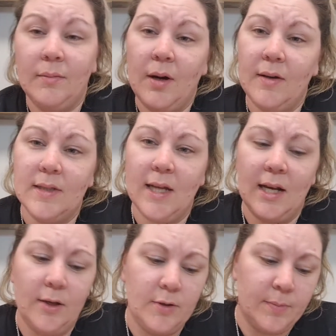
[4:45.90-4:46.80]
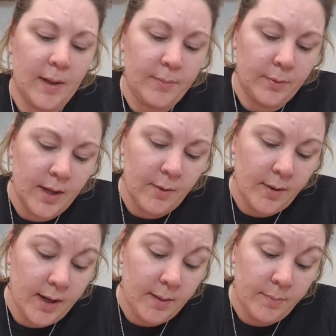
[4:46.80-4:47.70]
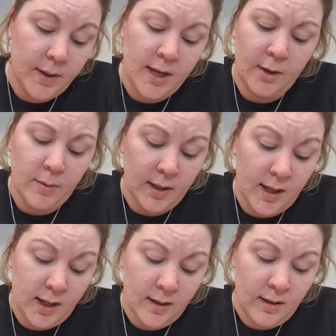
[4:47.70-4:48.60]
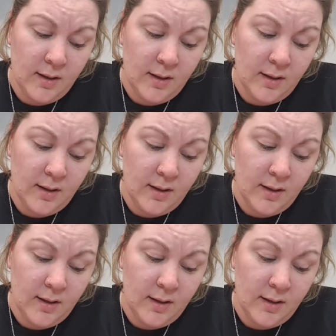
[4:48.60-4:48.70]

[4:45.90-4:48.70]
well, I say lose people that way. But equally,